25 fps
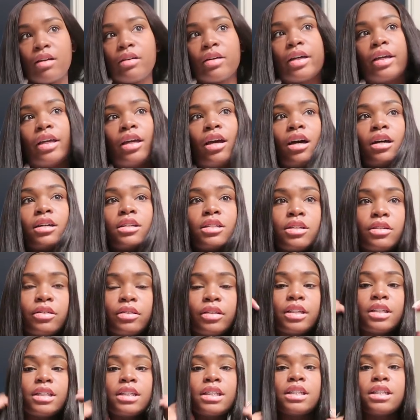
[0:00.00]
Okay, y'all, so
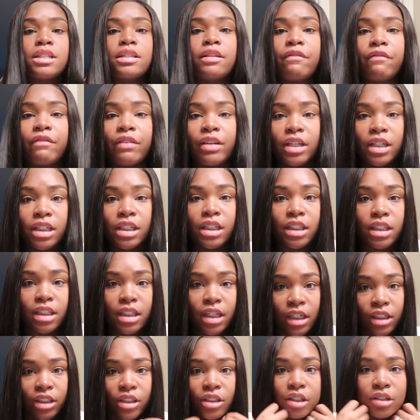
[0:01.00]
this is the finishing
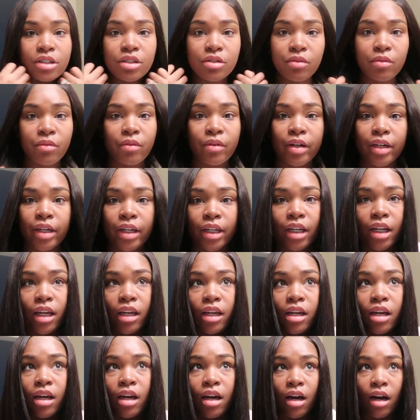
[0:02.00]
touches on
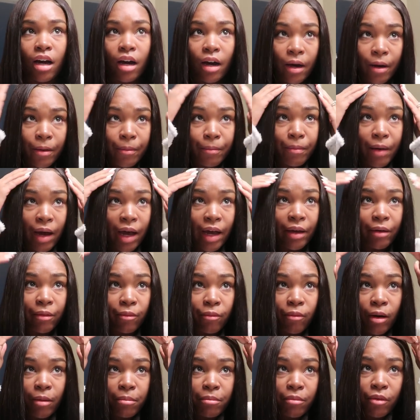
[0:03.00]
my
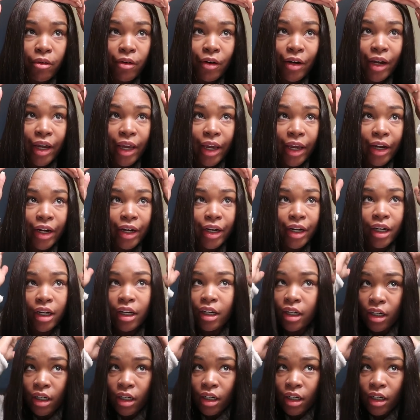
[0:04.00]
one more hair.